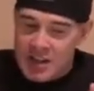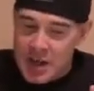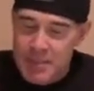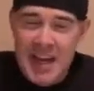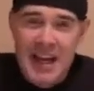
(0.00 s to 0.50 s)

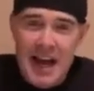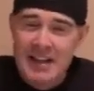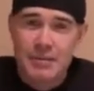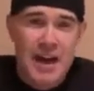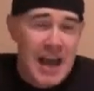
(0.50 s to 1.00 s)
To me, I
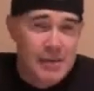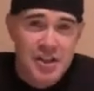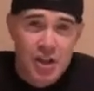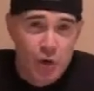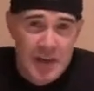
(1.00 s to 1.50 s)
think
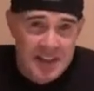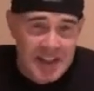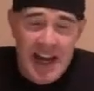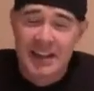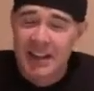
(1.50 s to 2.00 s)
Miami's going to win
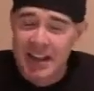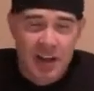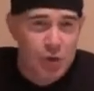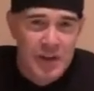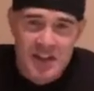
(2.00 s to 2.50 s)
tonight. I think they're
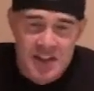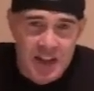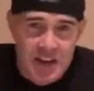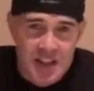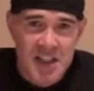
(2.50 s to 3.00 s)
going to win the
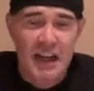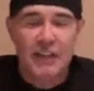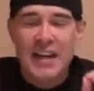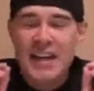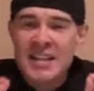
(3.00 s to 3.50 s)
series.
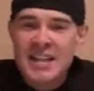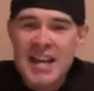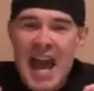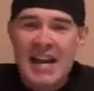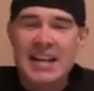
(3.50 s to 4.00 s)
If
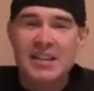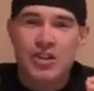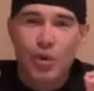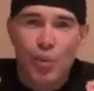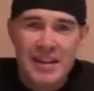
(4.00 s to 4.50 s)
Indiana is
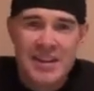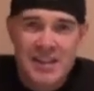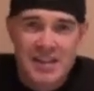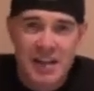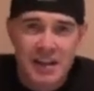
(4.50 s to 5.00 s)
to win
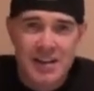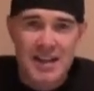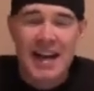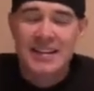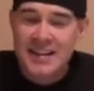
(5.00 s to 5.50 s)
this
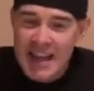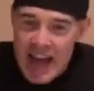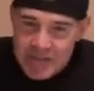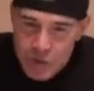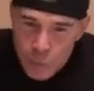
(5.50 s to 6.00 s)
series, I think they
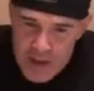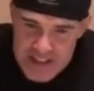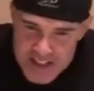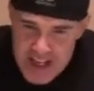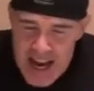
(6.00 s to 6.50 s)
have to
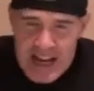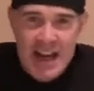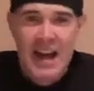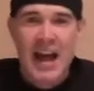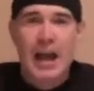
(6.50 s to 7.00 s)
win
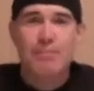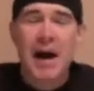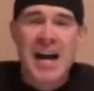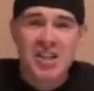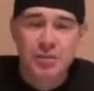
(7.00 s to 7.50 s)
tonight and
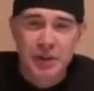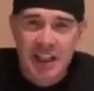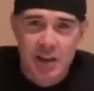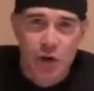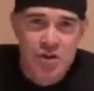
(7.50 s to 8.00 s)
possibly
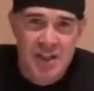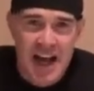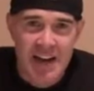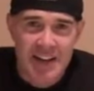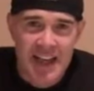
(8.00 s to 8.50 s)
close it
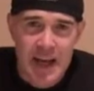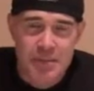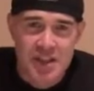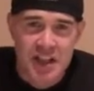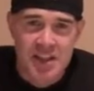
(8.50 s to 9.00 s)
out in
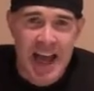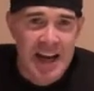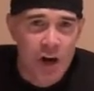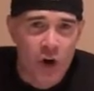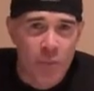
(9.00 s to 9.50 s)
Game 6
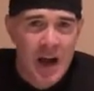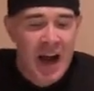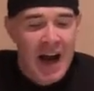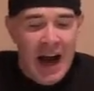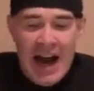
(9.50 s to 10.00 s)
at home.
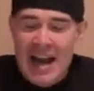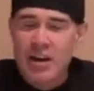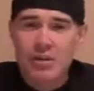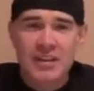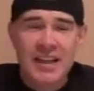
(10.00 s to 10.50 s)
I
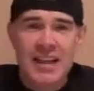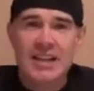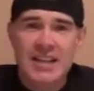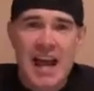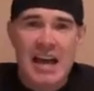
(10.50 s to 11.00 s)
don't think
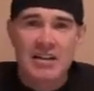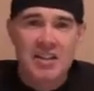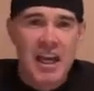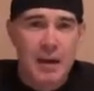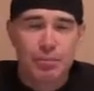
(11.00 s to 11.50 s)
Indiana
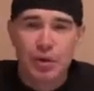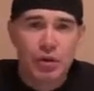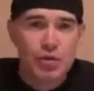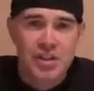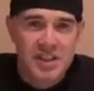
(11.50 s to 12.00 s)
is capable
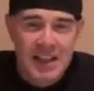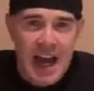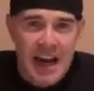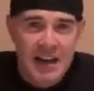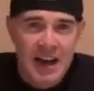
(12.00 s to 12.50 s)
of losing
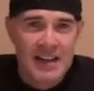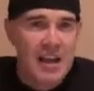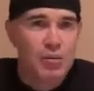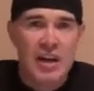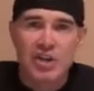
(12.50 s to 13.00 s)
tonight and
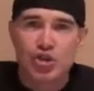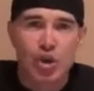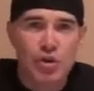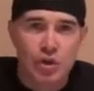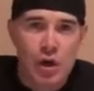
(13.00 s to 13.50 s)
then winning
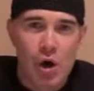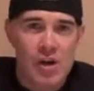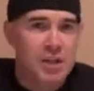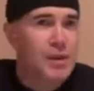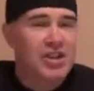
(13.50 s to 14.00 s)
2 in a row,
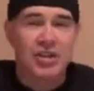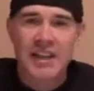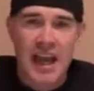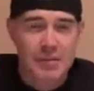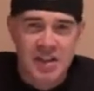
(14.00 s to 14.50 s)
especially
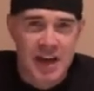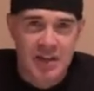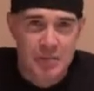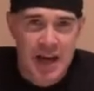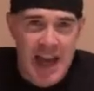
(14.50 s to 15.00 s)
Game
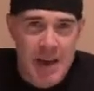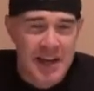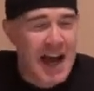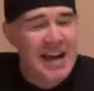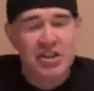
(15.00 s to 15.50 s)
7 in
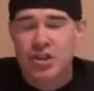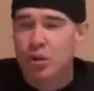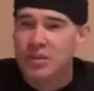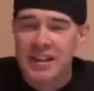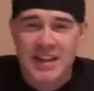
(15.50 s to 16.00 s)
Miami. I just
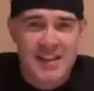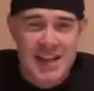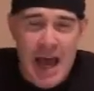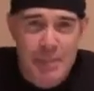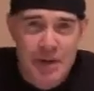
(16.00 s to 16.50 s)
don't think that's
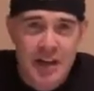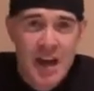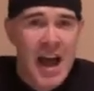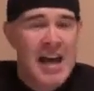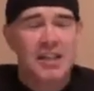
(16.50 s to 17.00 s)
happening.
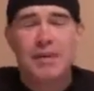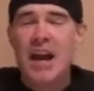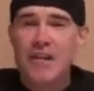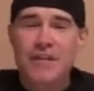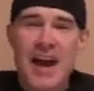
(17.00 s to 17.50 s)
As a
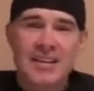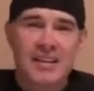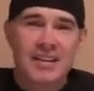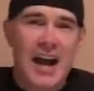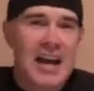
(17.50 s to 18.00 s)
matter of fact,
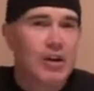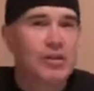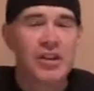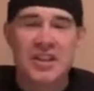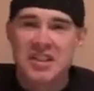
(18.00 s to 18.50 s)
I don't
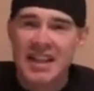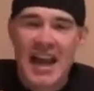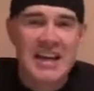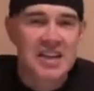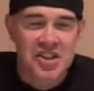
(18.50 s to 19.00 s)
really see
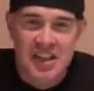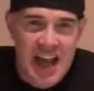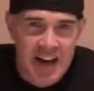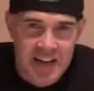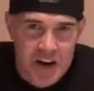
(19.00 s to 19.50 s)
any
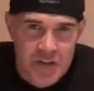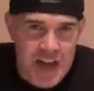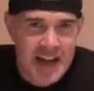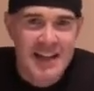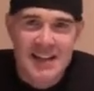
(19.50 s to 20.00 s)
scenario
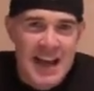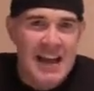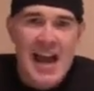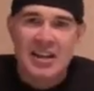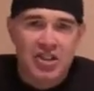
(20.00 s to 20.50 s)
that
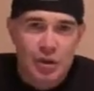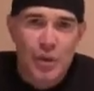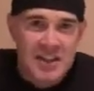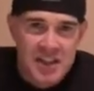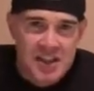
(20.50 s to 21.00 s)
Indiana actually
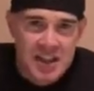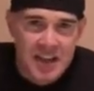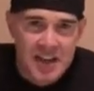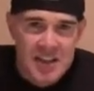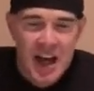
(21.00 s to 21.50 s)
wins this
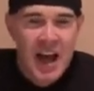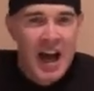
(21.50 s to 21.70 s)
series.